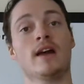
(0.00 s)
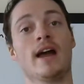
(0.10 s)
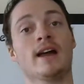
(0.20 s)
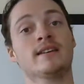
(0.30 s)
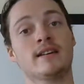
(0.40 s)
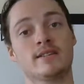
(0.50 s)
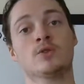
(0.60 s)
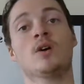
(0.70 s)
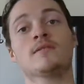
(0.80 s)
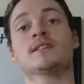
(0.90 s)
And as
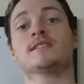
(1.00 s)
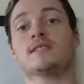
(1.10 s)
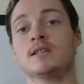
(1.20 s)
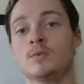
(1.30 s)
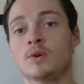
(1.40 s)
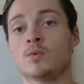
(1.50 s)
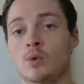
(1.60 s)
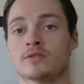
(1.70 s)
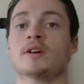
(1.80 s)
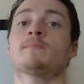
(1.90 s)
you often see with
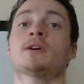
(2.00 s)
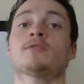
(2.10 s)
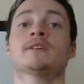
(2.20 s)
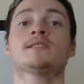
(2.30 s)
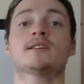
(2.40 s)
wartime periods,